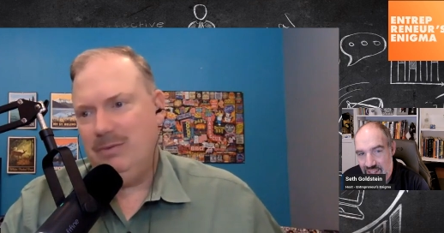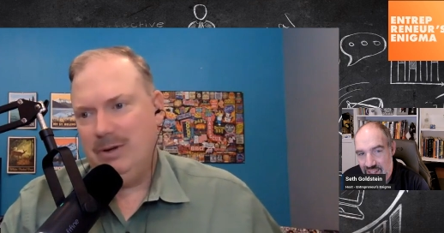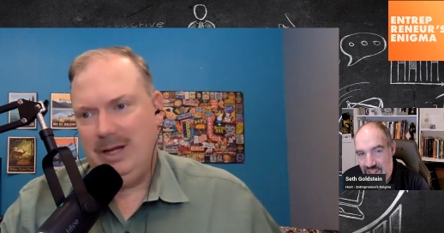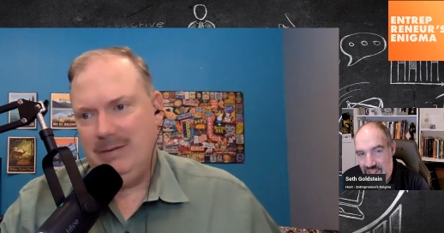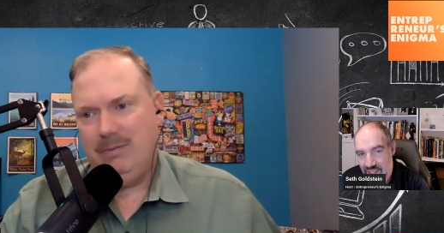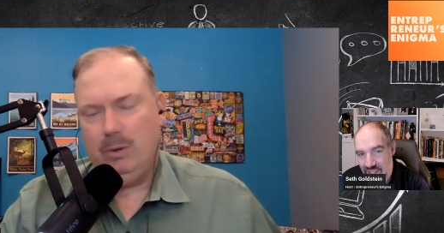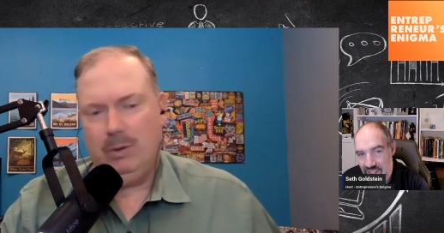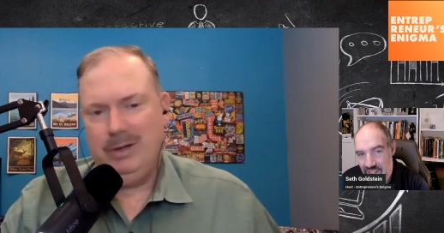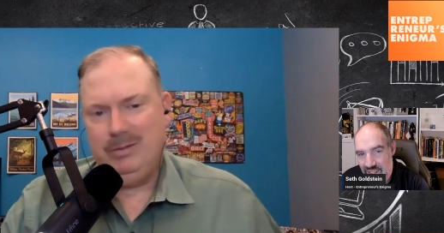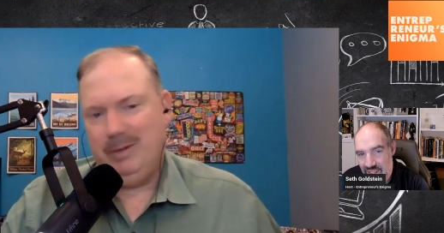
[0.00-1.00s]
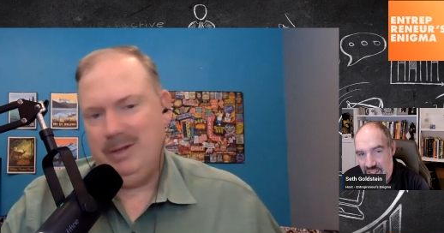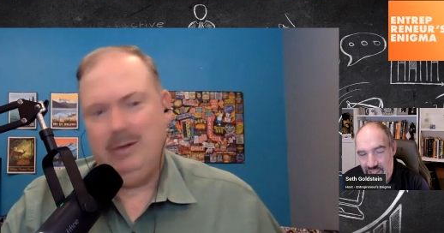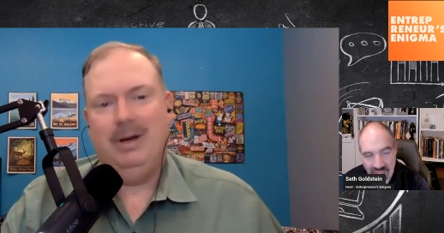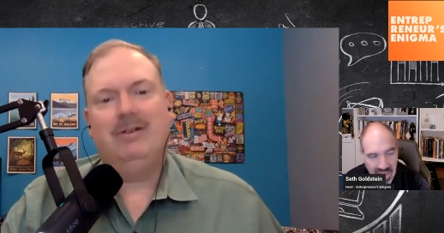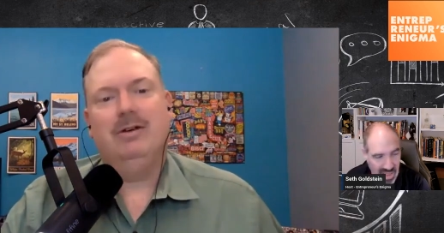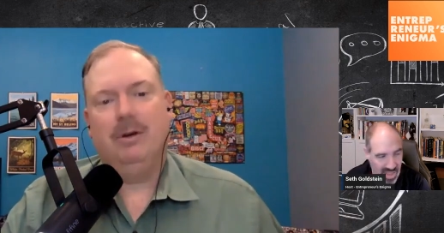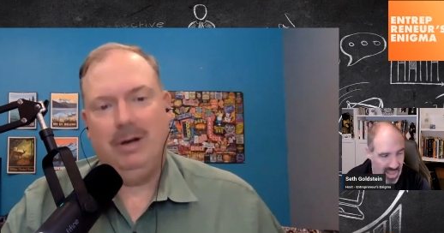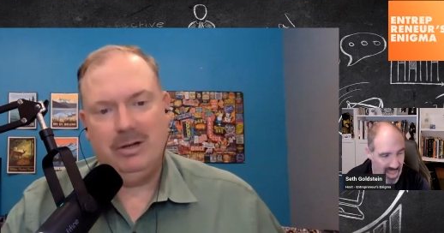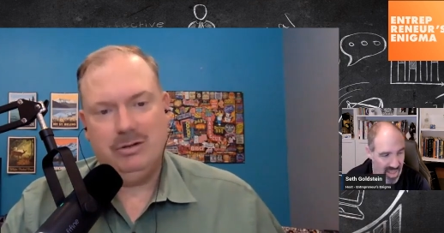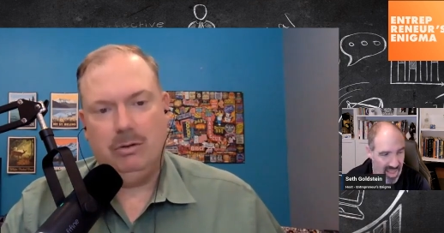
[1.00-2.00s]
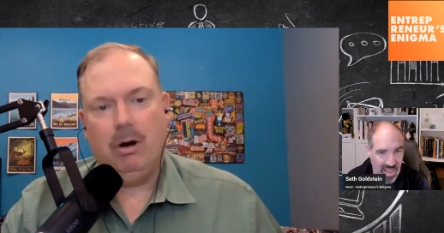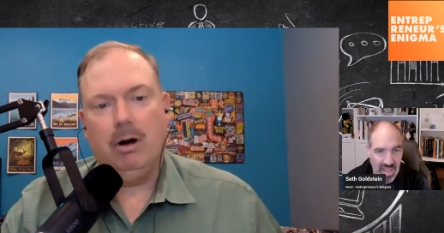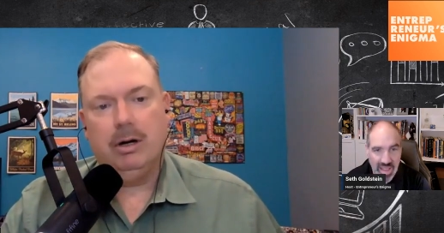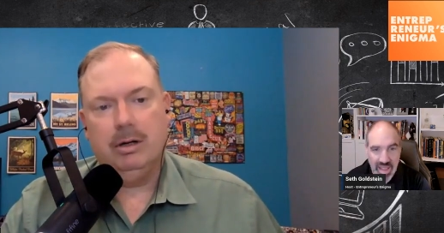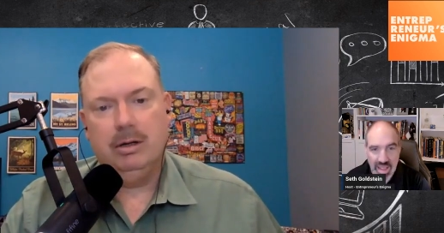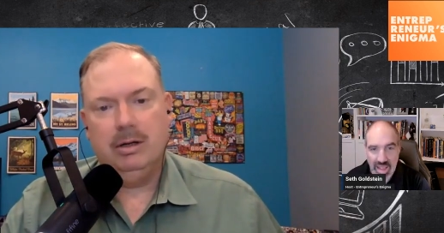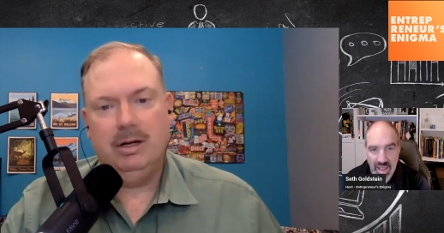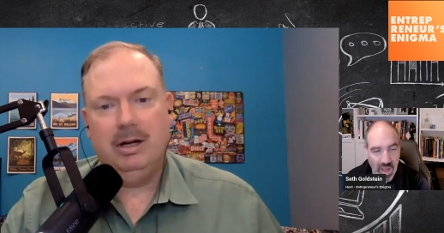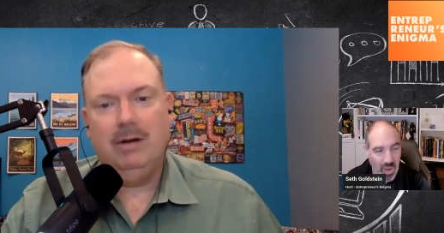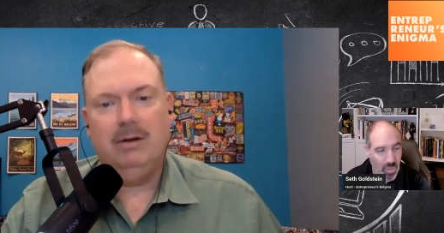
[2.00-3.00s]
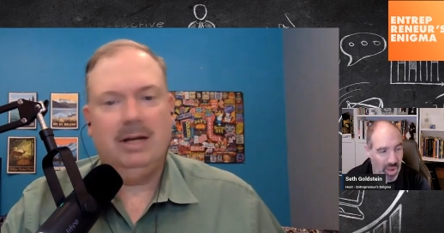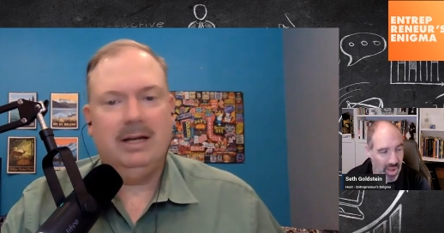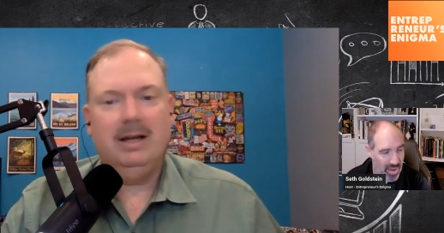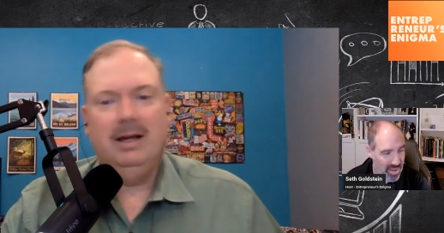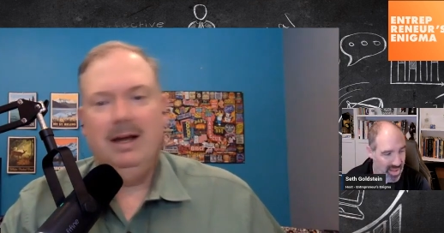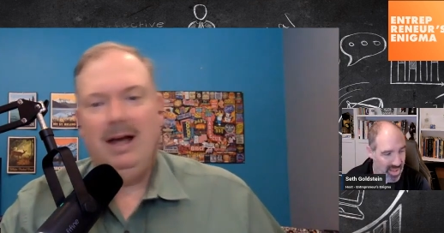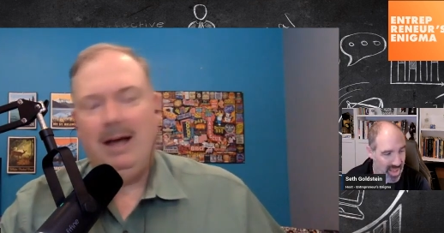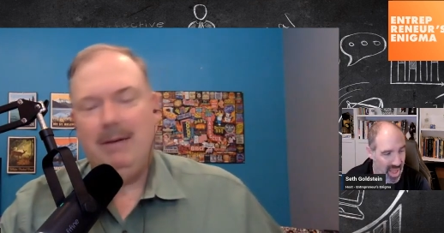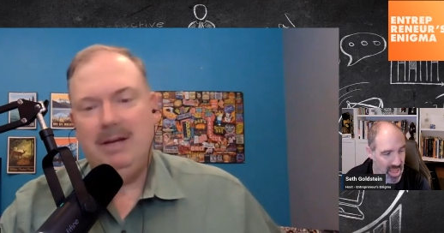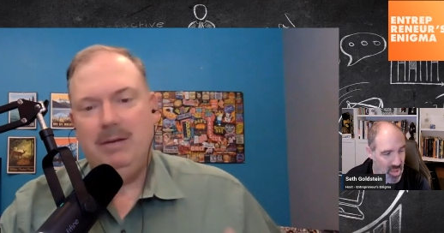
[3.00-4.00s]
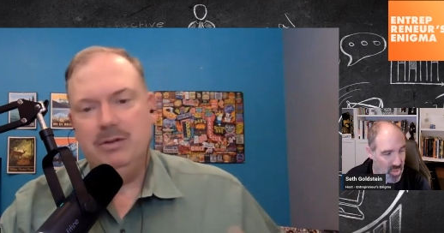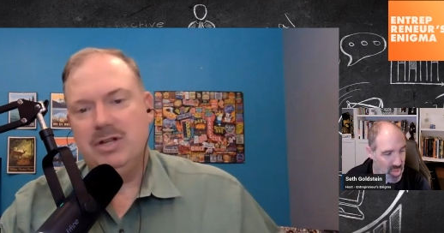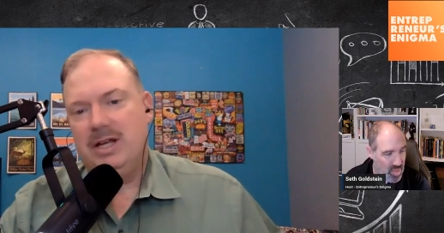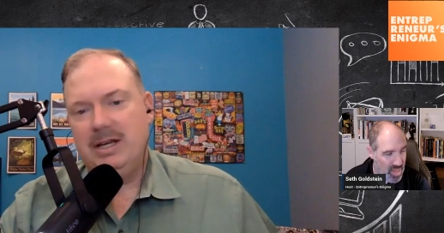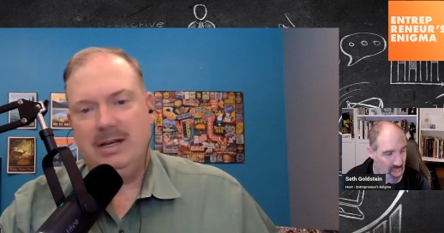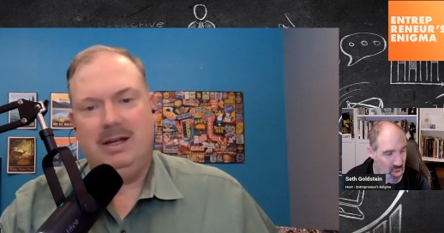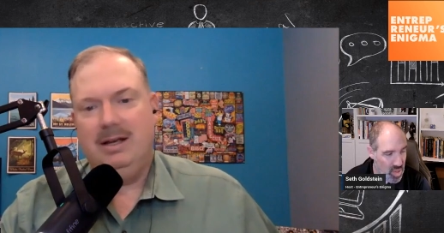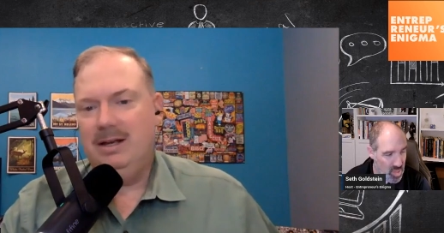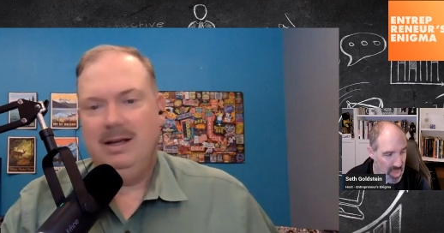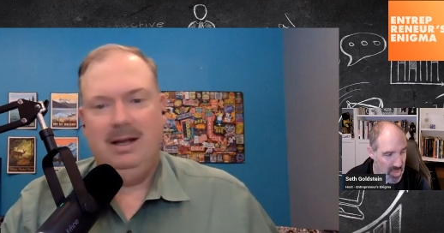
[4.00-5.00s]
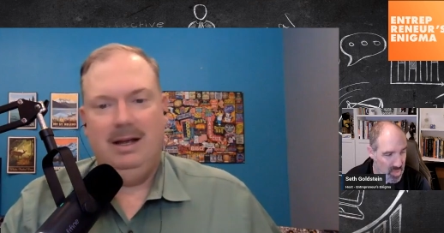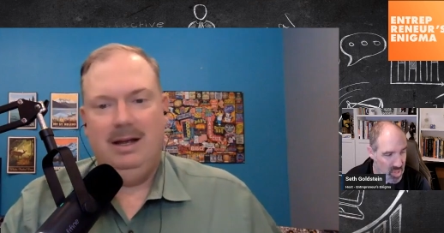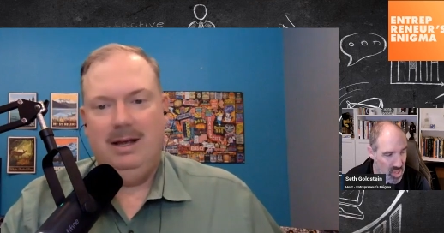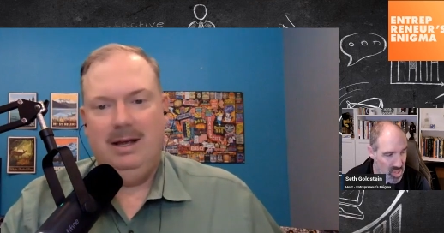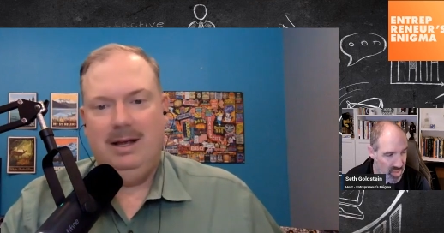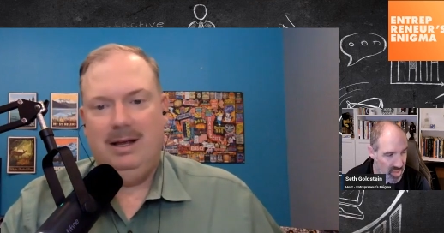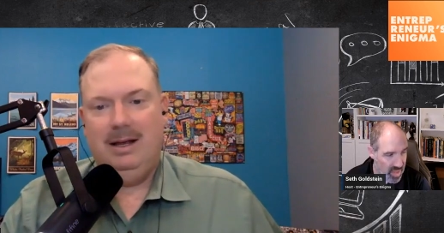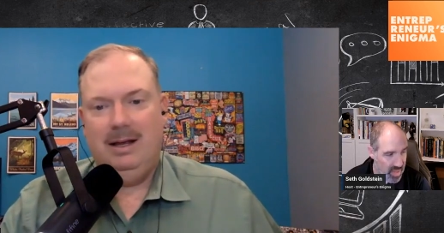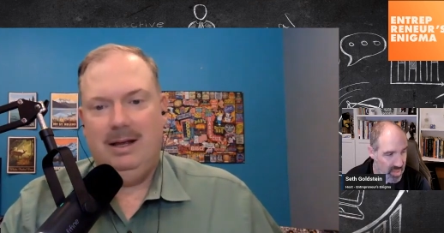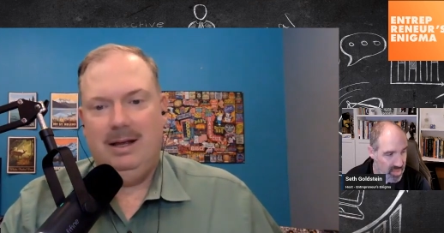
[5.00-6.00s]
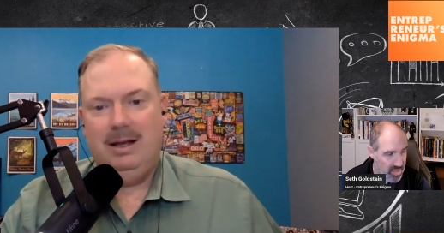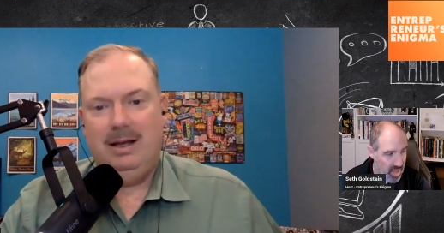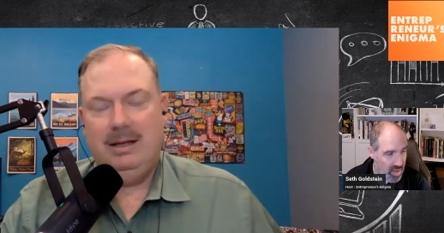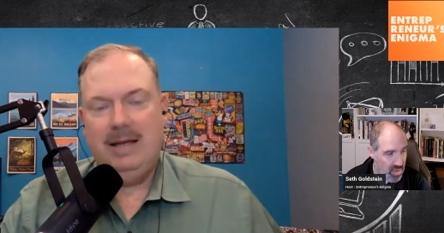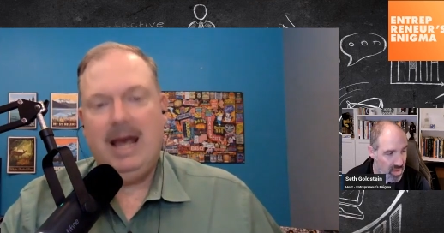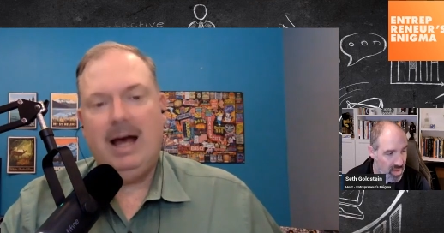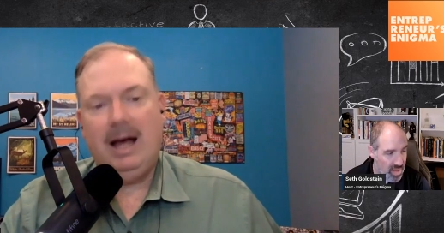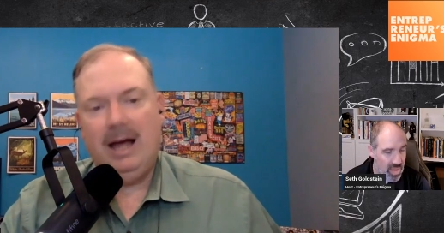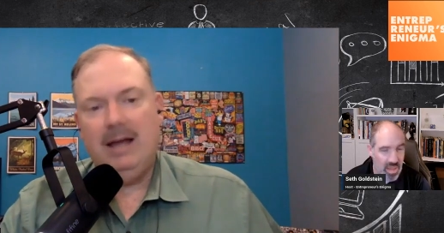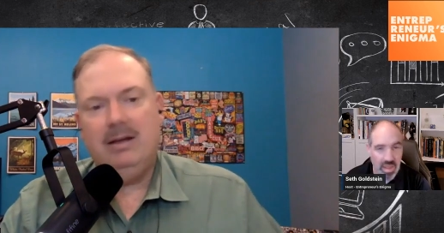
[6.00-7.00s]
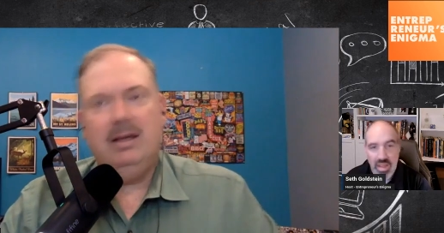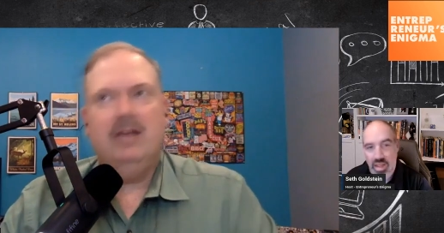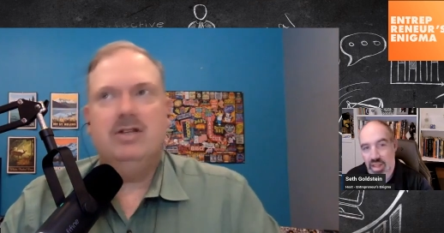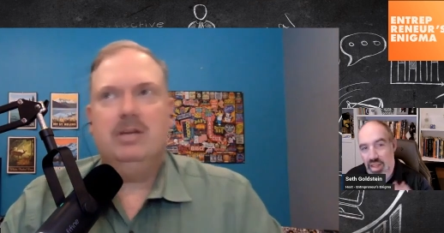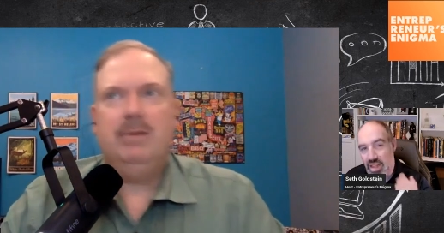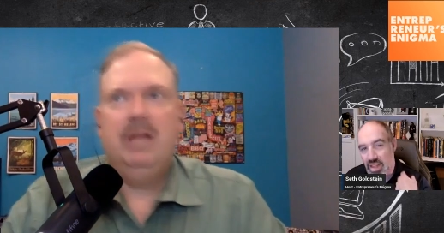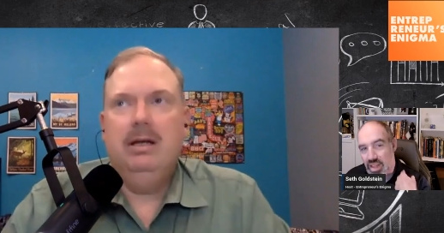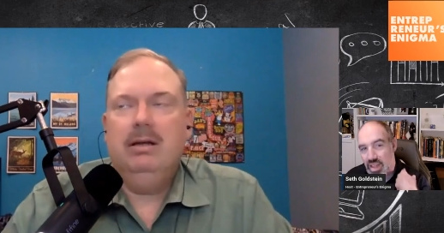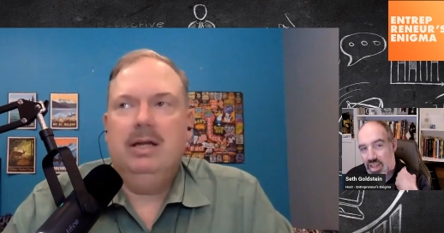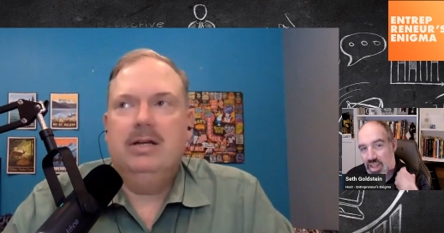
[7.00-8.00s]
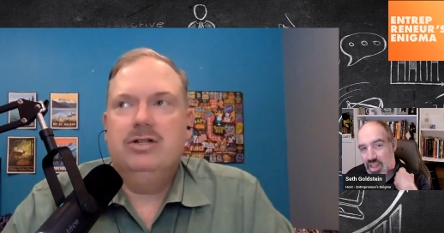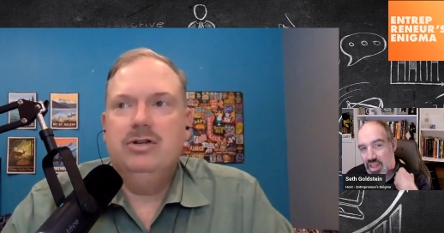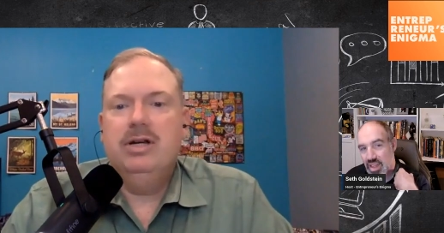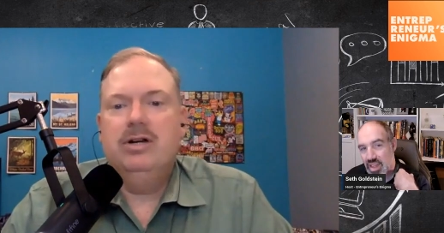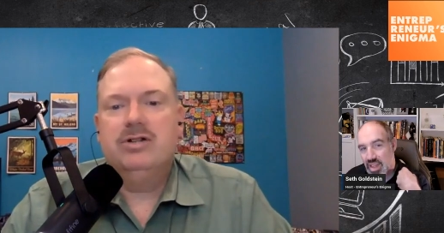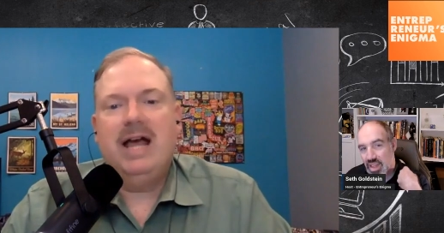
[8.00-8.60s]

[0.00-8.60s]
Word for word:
Speaker 1: for like four weeks by the New Mexico National Guard. You
Speaker 2: know, oh, like, wow. I mean, and it was really, like, and then you also became a sergeant then. So
Speaker 1: yeah, I, it took me like two years. I